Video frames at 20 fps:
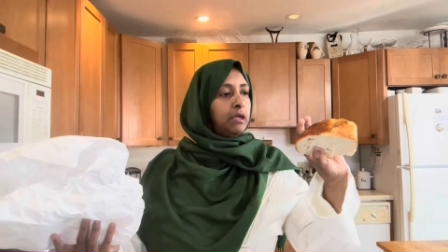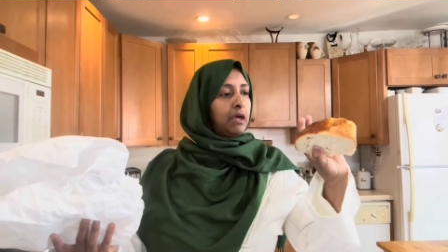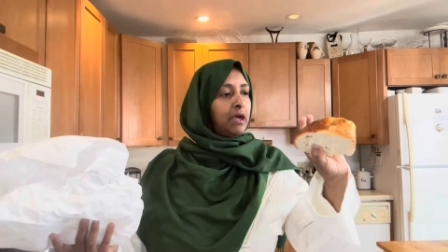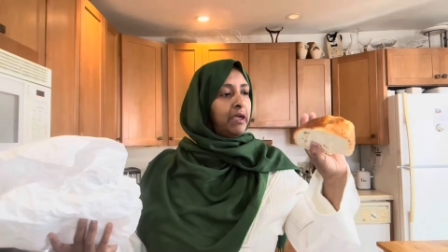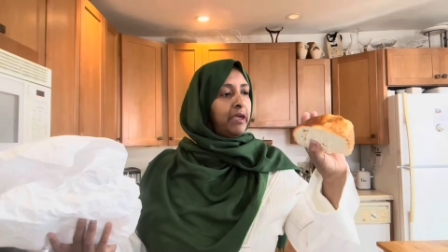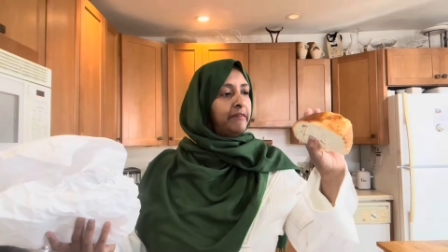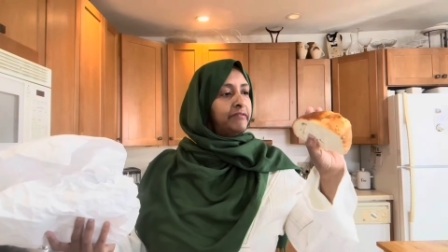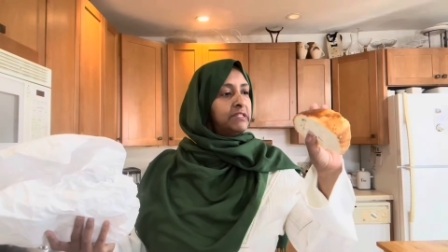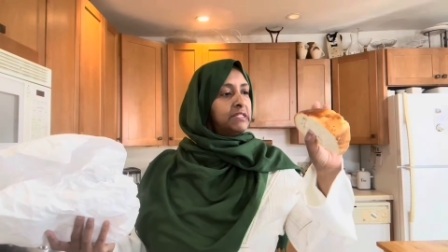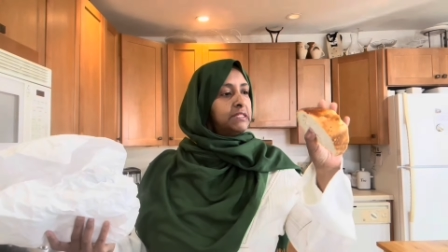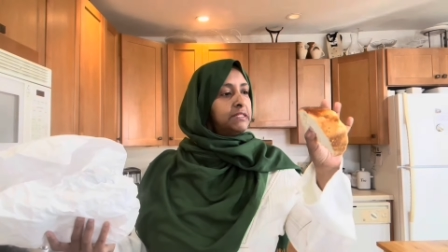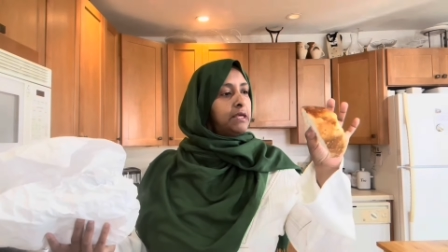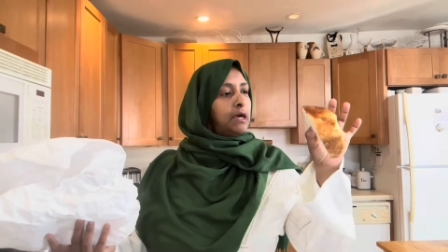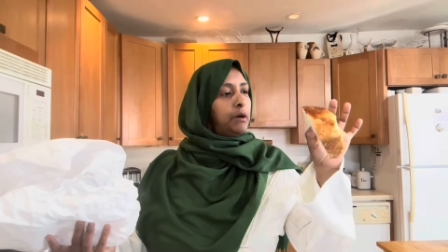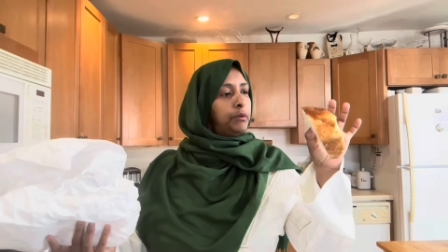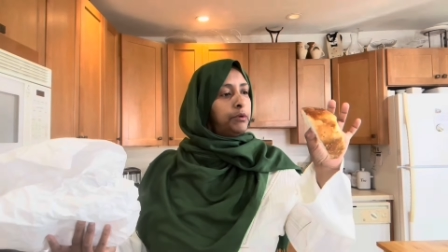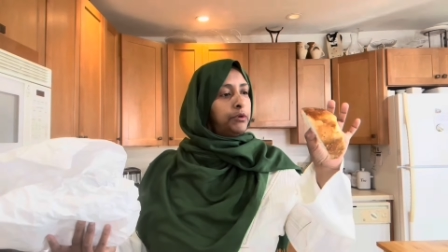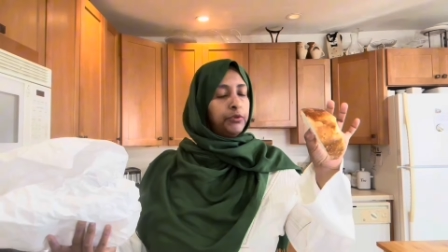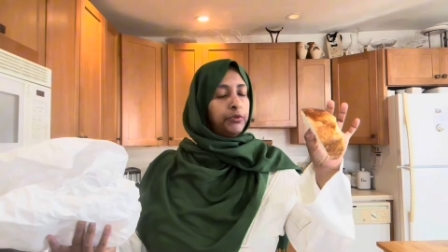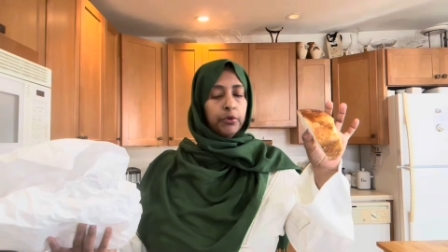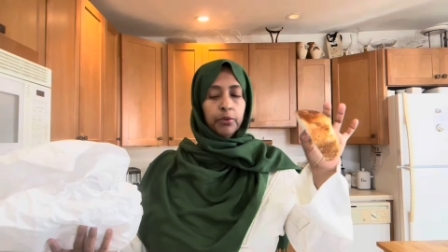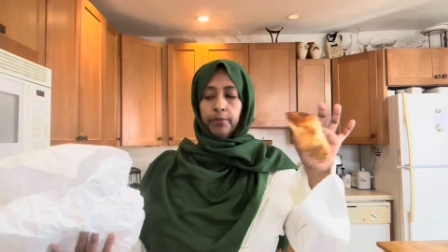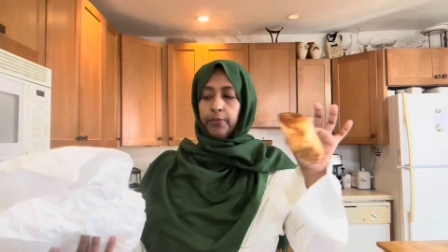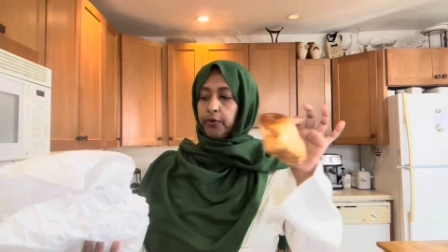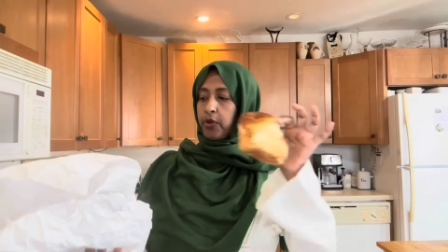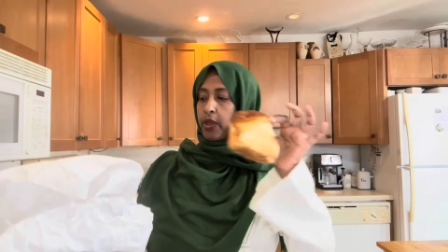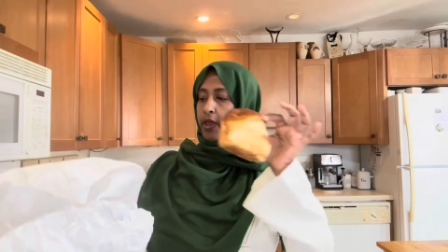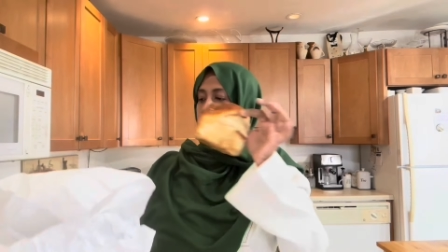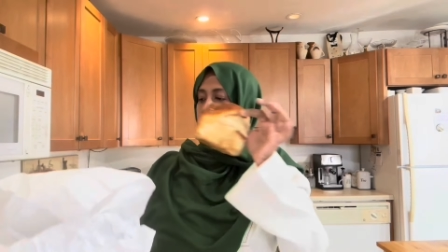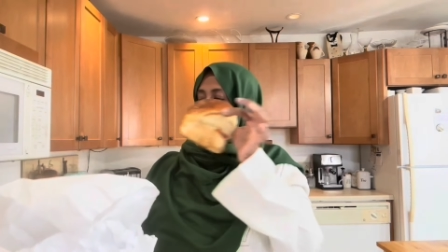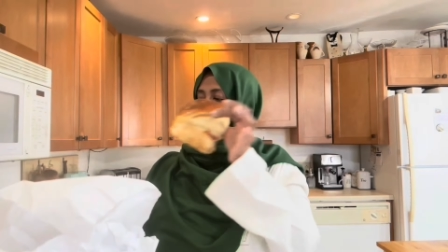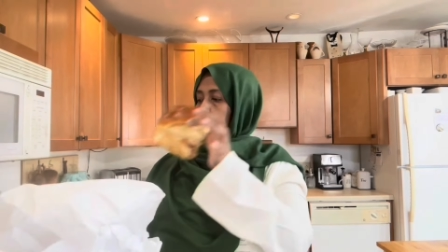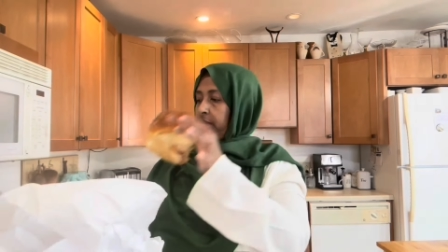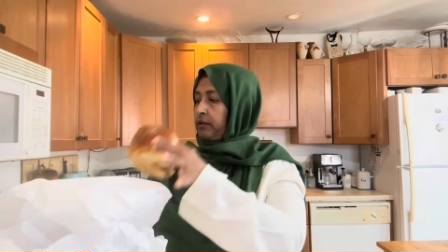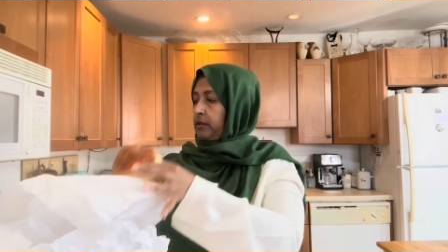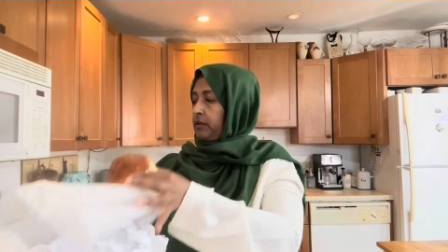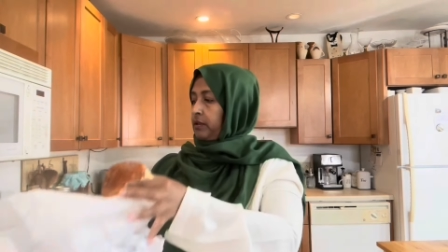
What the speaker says: I have sourdough bread.